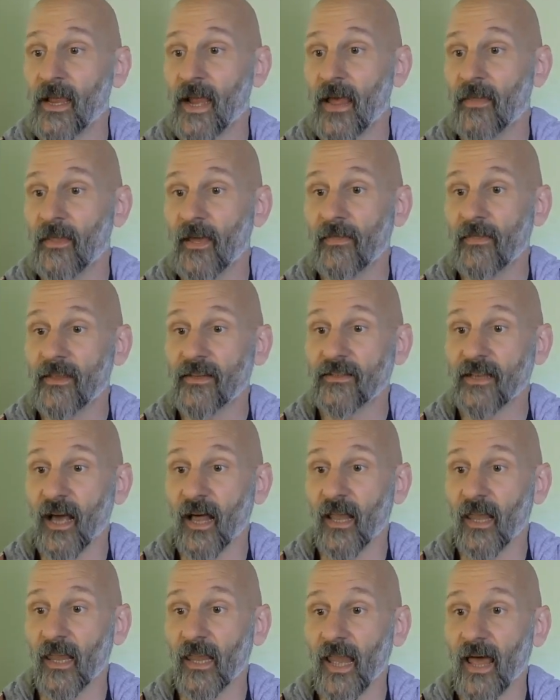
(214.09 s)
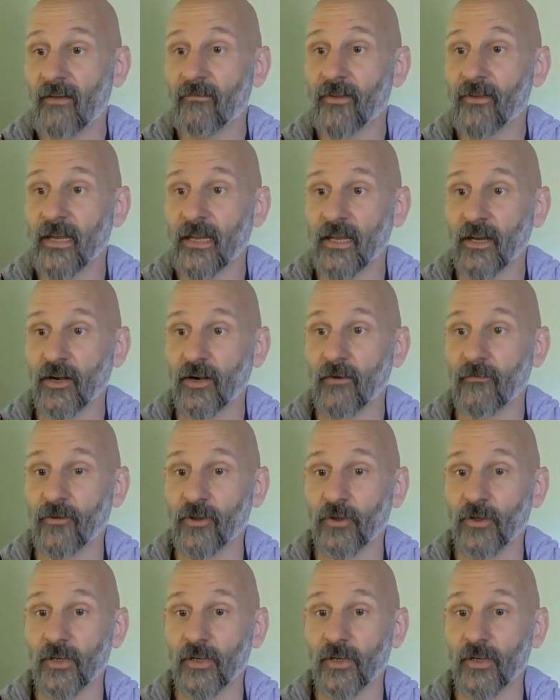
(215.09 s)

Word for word: And then this 11 here, if you